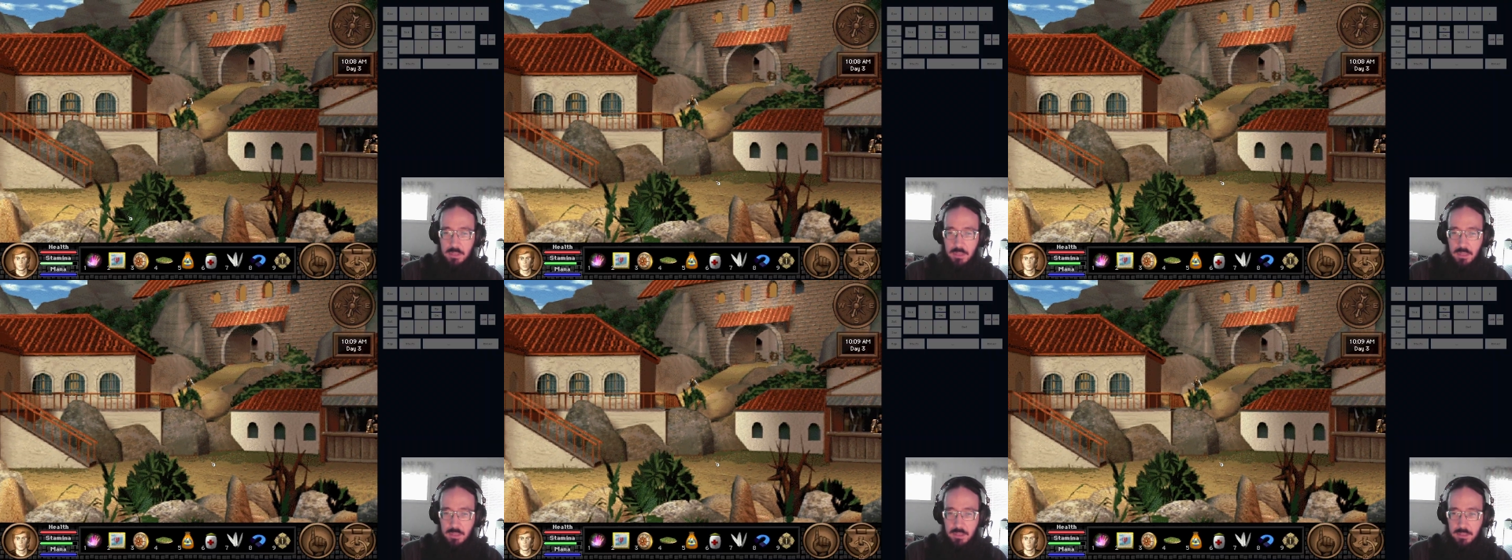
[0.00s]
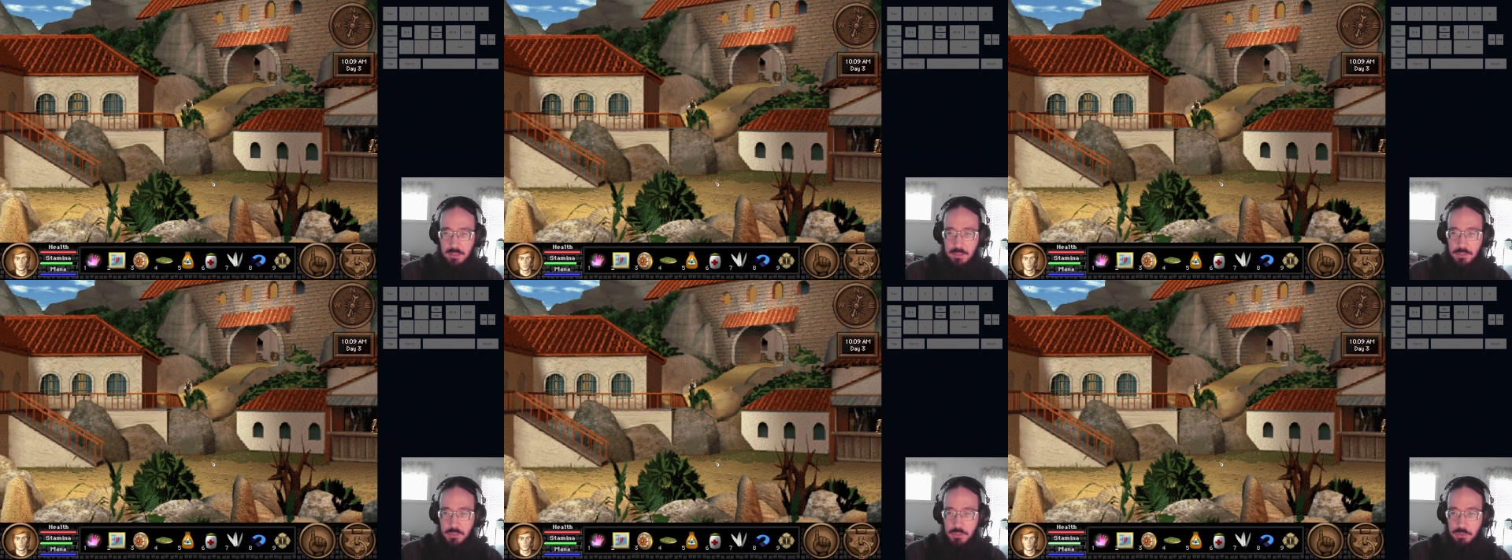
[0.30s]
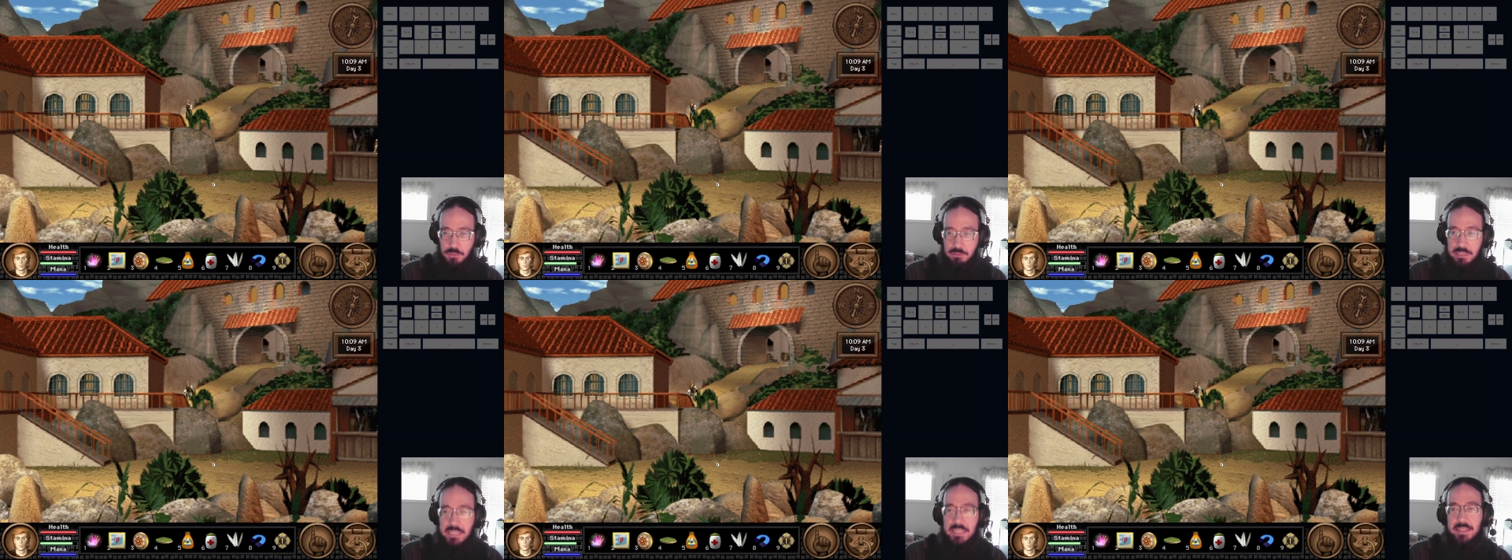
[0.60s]
Is
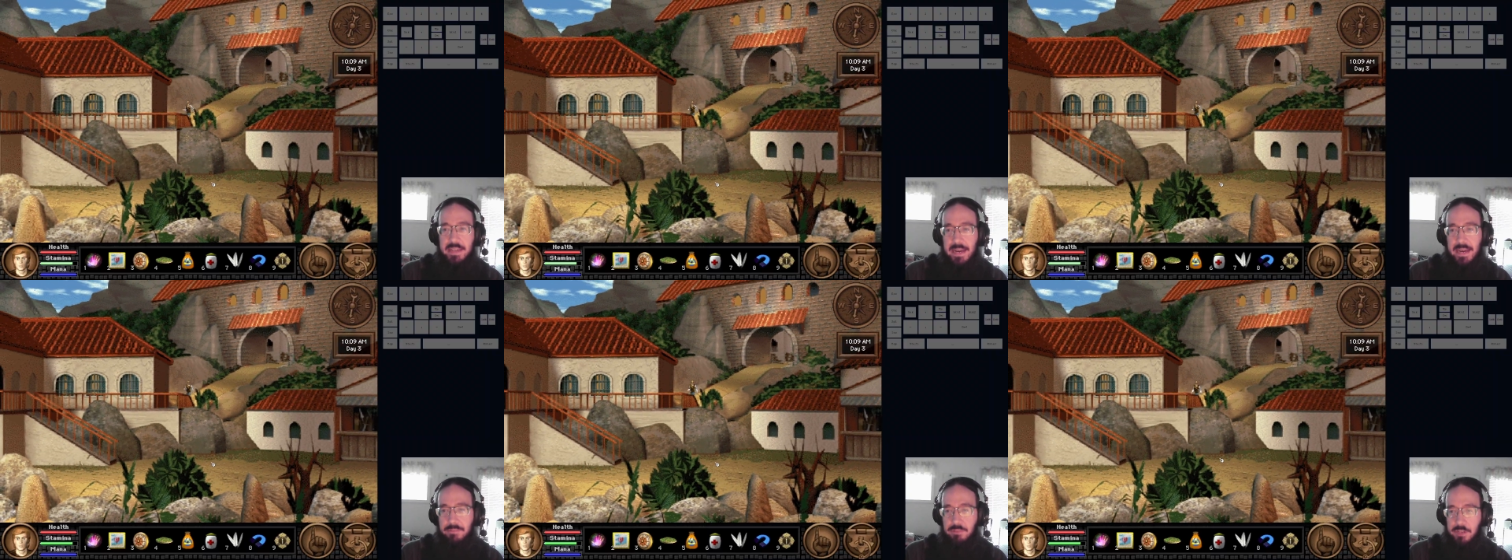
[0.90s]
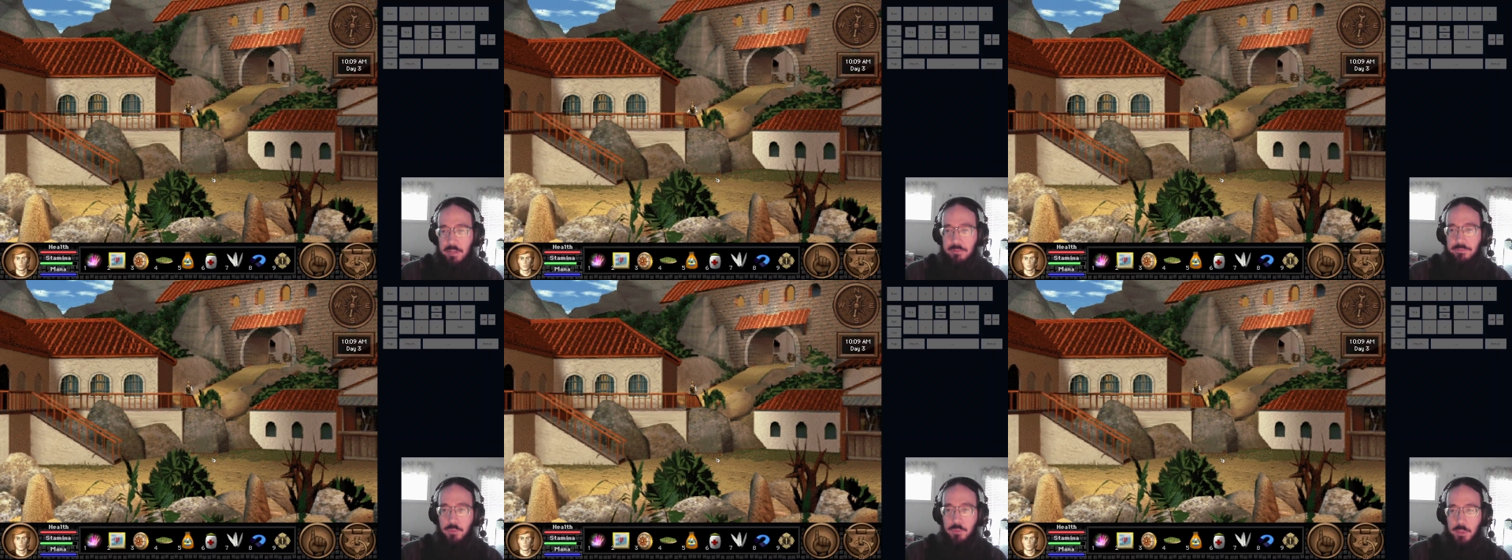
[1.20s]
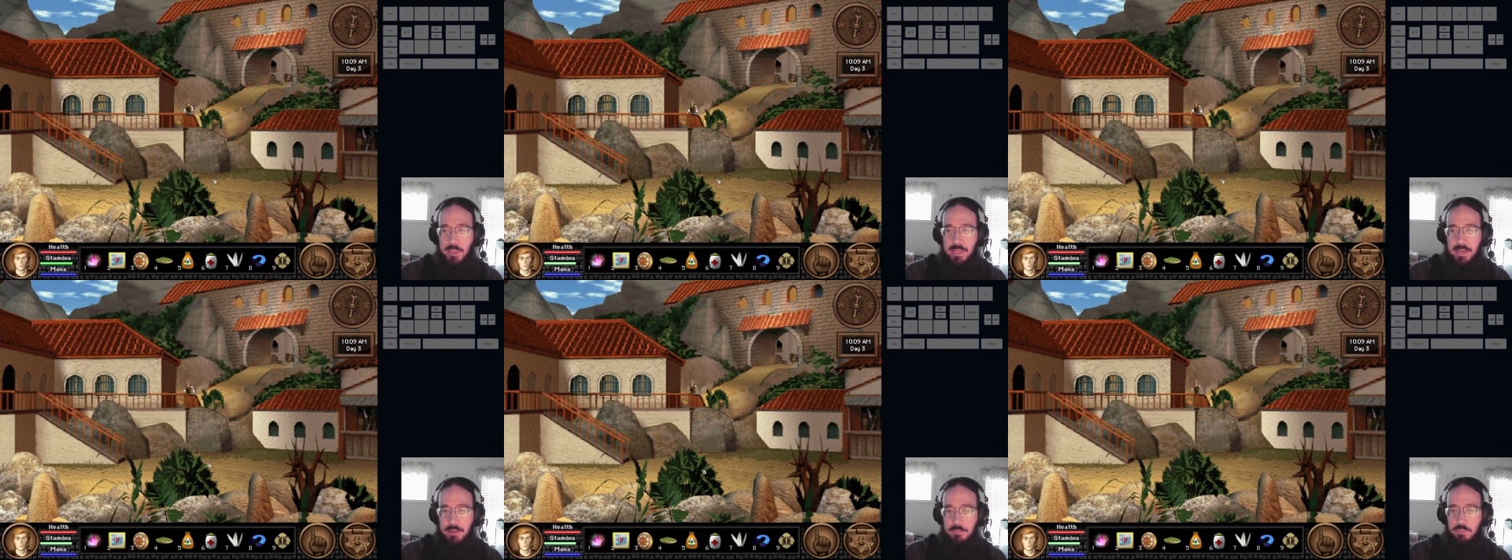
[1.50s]
you need to have enough
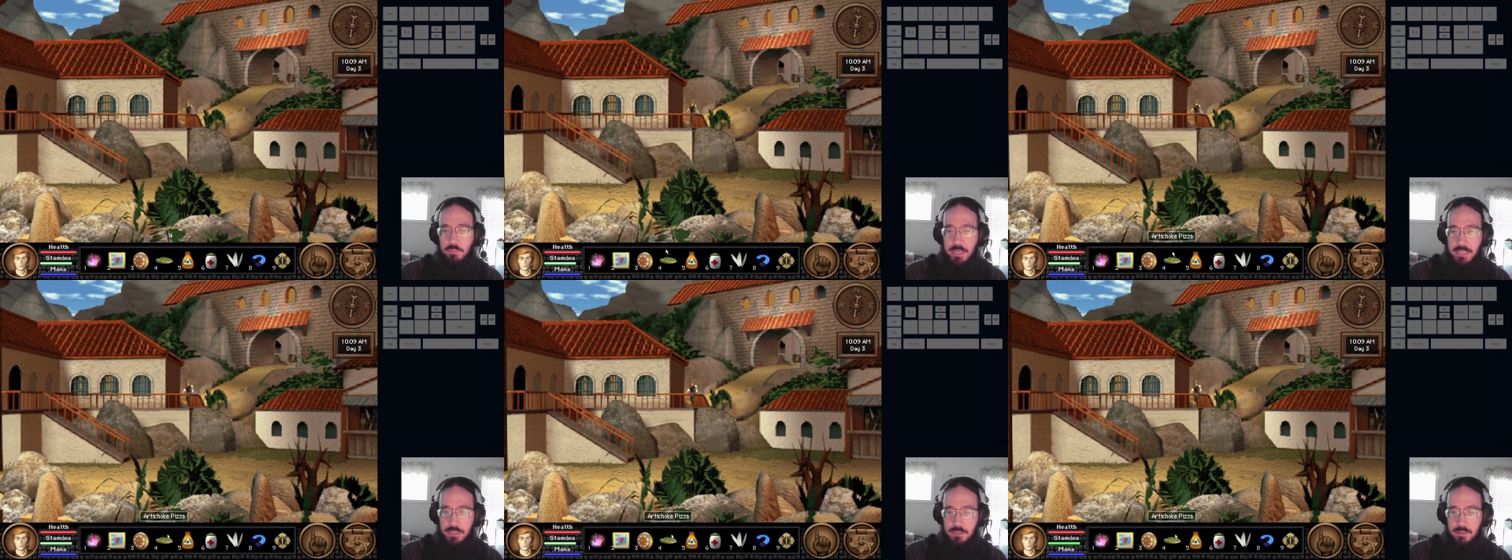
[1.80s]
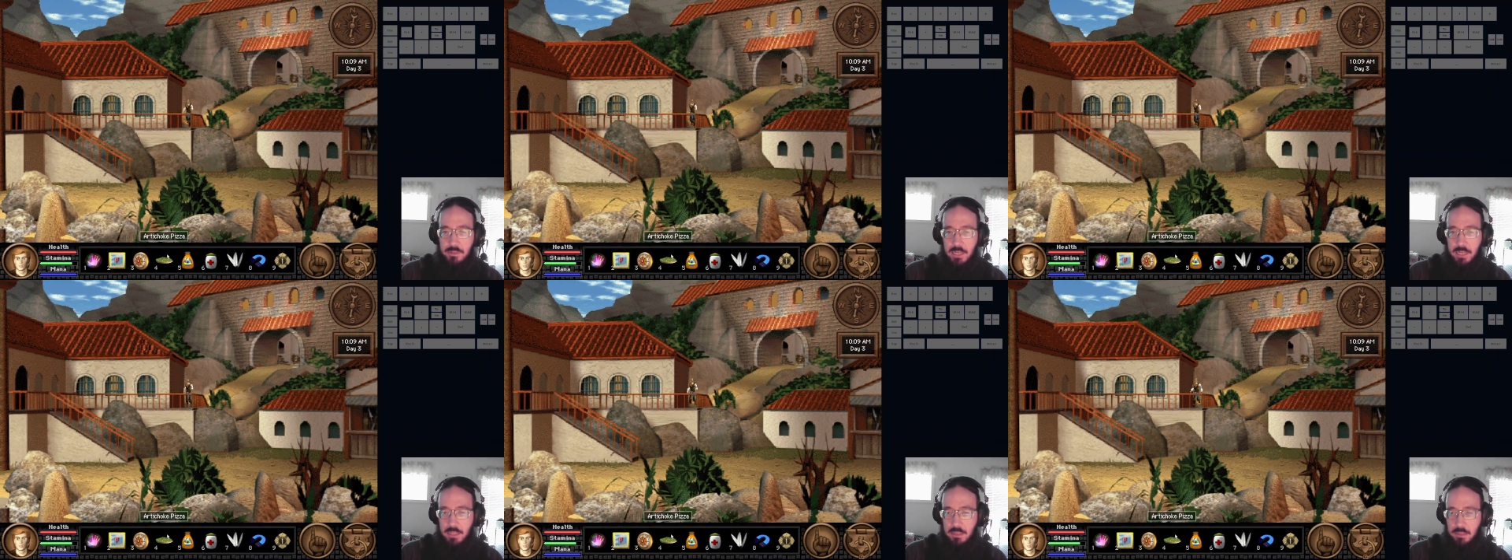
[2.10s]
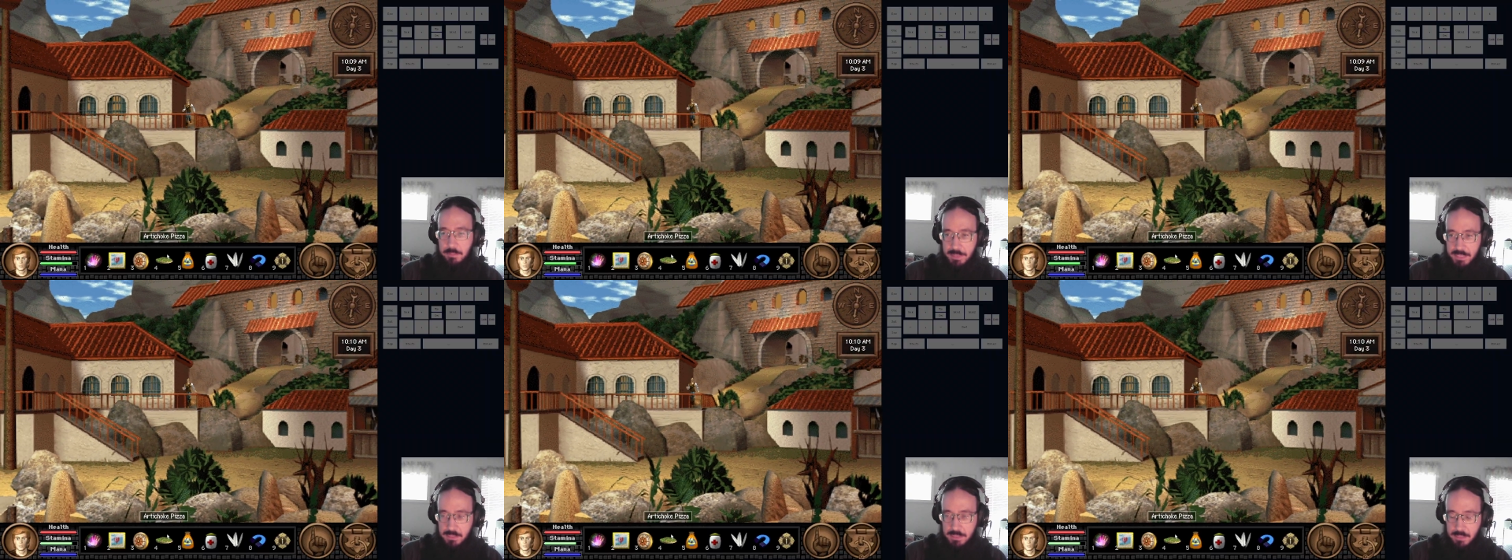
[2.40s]
for that brazier and
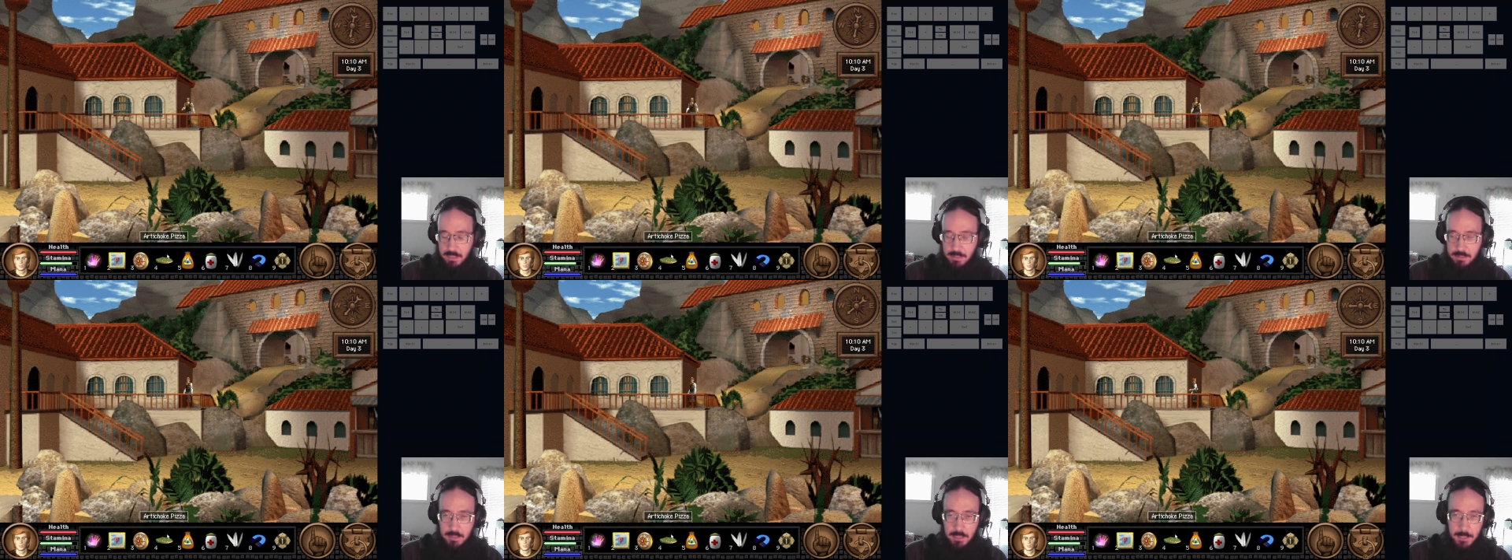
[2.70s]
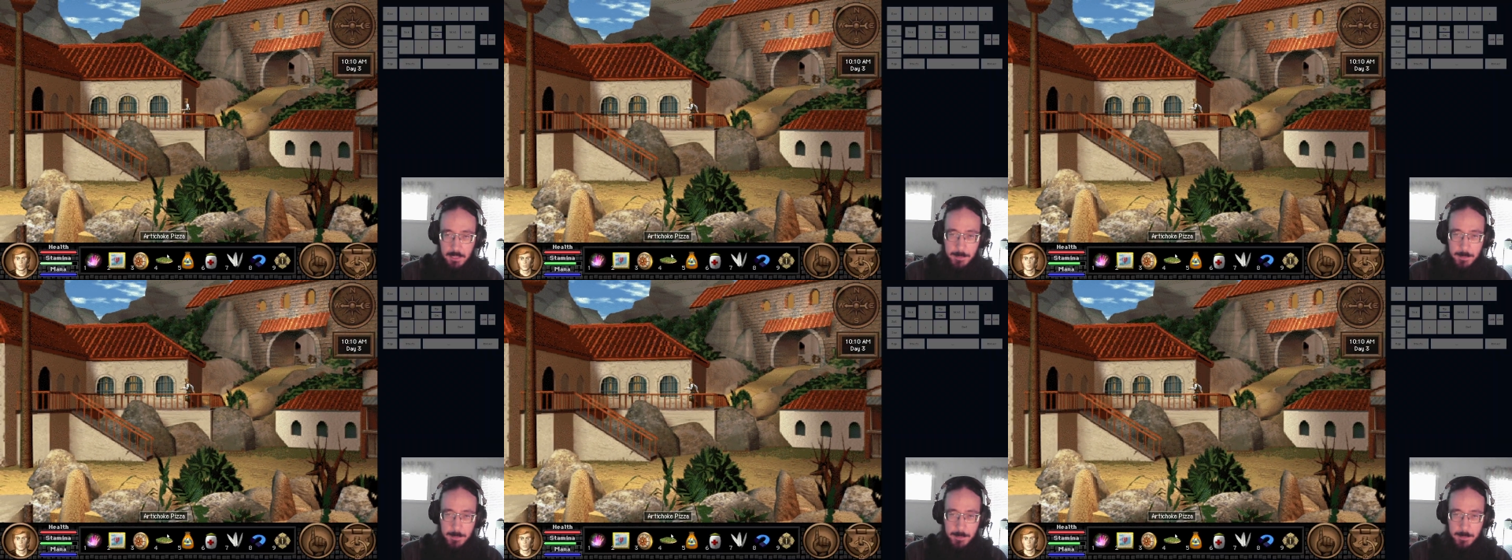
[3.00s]
the pizza.